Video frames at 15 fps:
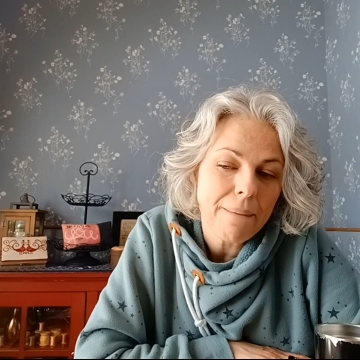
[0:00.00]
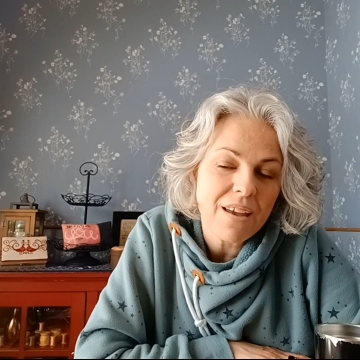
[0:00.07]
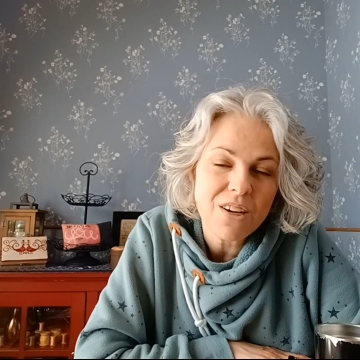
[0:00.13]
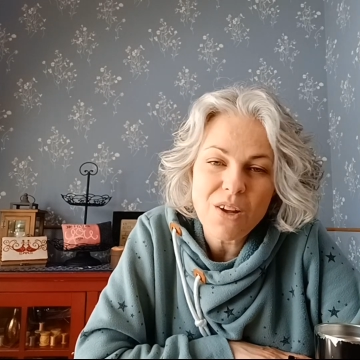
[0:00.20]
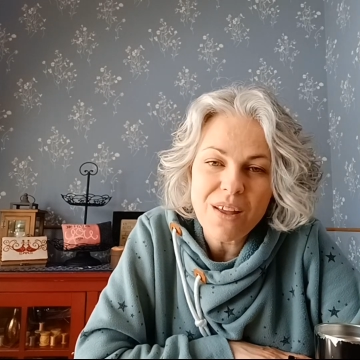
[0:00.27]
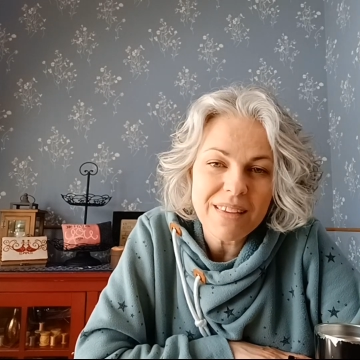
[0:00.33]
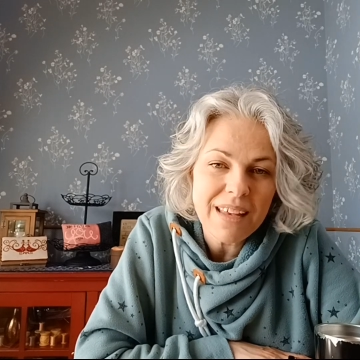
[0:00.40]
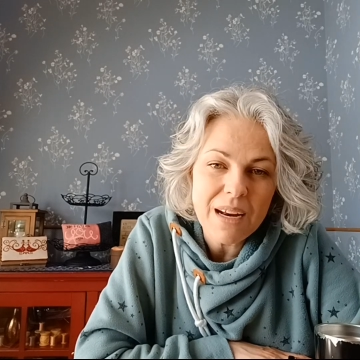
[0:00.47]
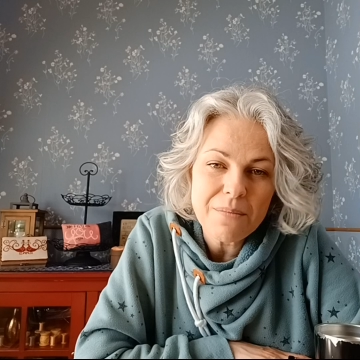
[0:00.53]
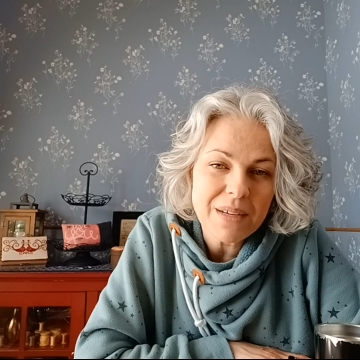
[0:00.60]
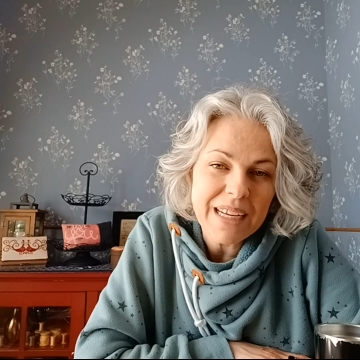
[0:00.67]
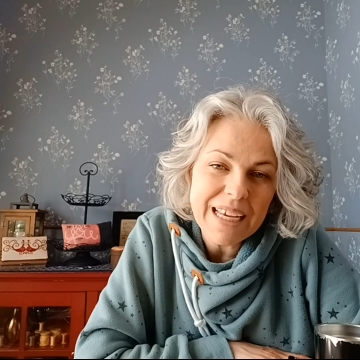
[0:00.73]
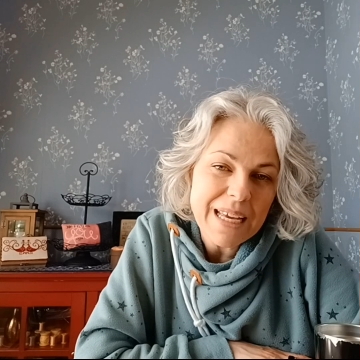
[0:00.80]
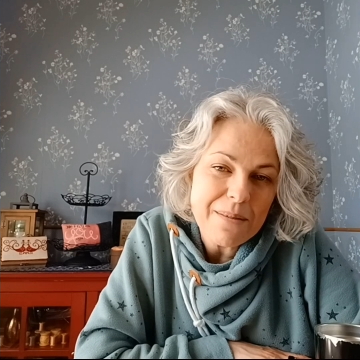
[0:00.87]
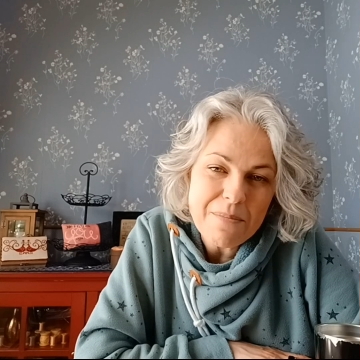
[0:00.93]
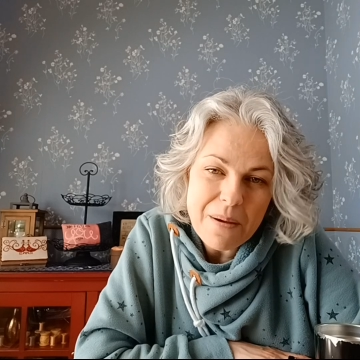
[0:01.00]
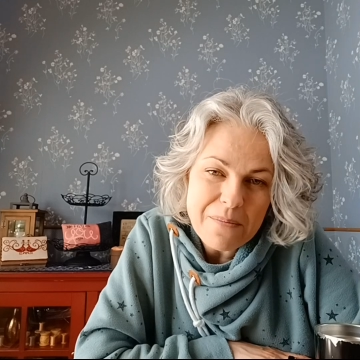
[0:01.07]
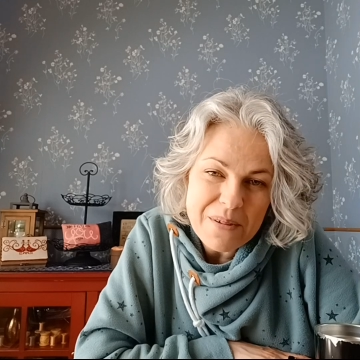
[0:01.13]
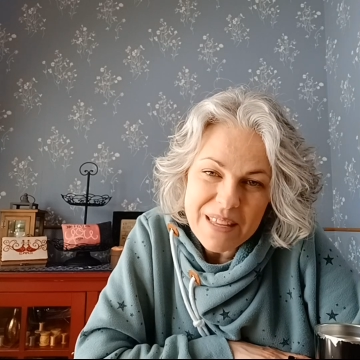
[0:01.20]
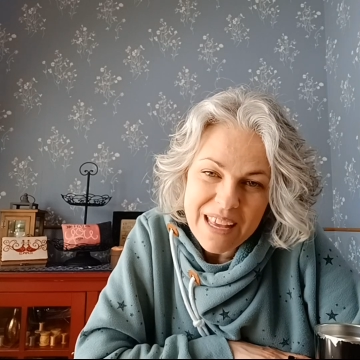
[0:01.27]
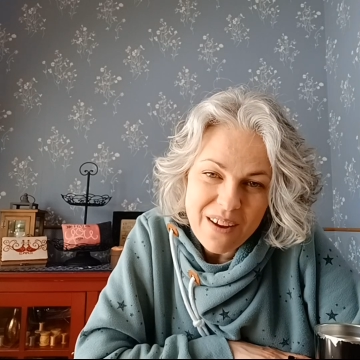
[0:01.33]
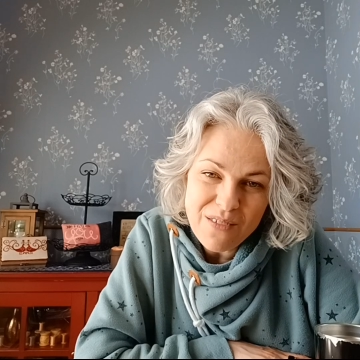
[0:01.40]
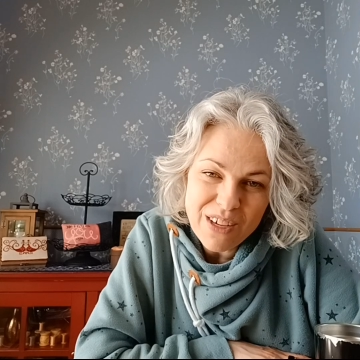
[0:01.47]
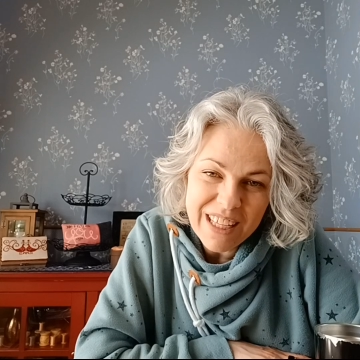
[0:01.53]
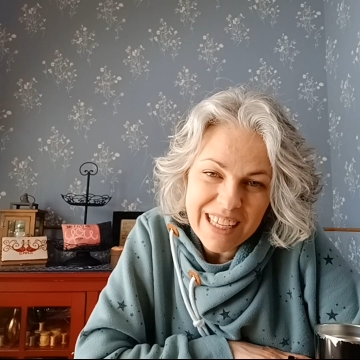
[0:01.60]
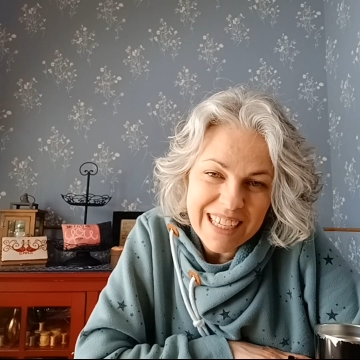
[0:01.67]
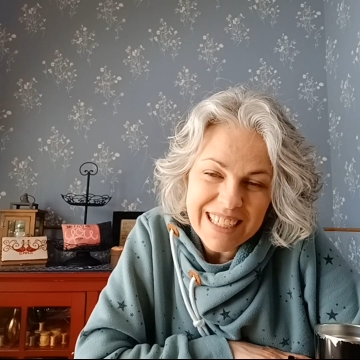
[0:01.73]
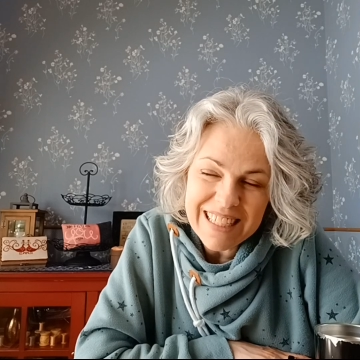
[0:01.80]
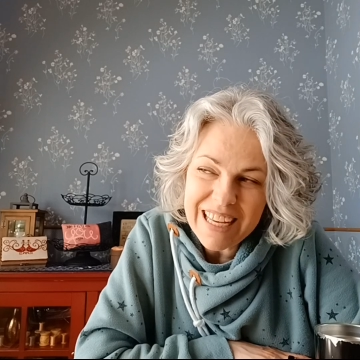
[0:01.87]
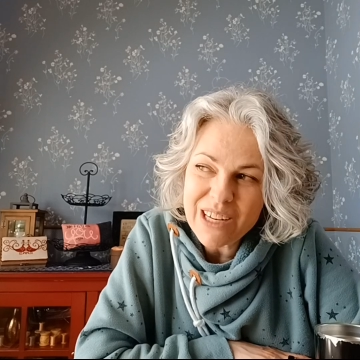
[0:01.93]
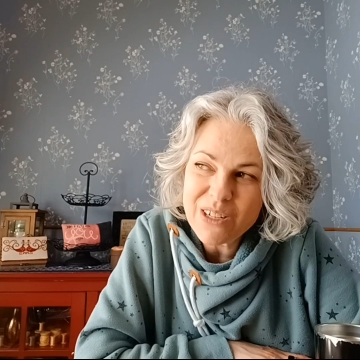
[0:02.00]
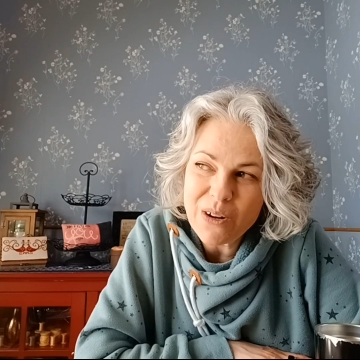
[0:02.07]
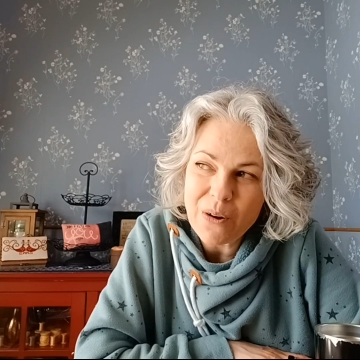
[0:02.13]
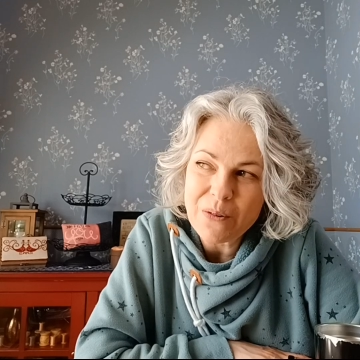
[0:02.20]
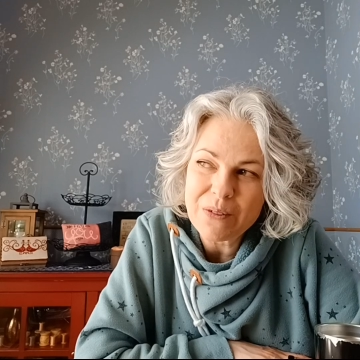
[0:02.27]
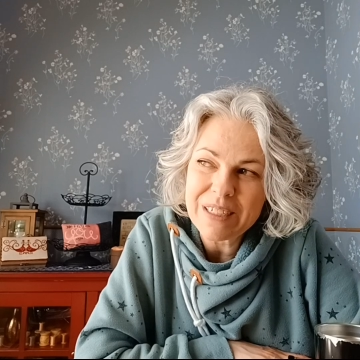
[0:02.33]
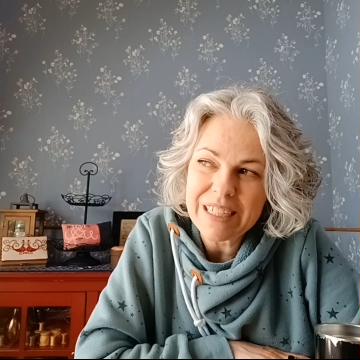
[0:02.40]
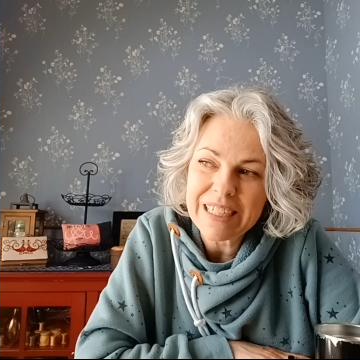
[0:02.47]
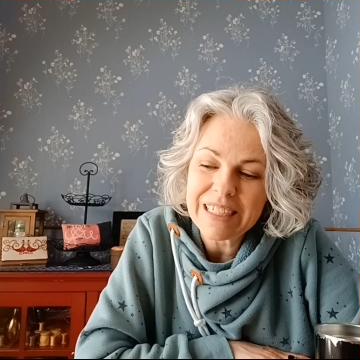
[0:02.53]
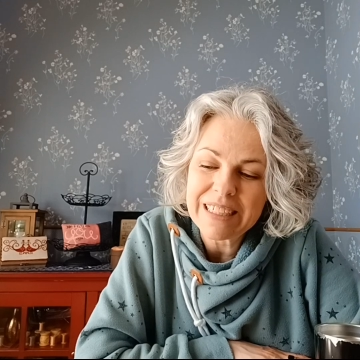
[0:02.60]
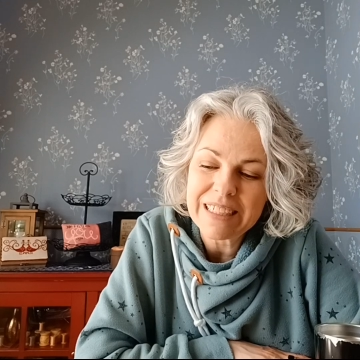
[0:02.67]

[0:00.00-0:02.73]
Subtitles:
Not that I'm going to keep up with everything because I don't.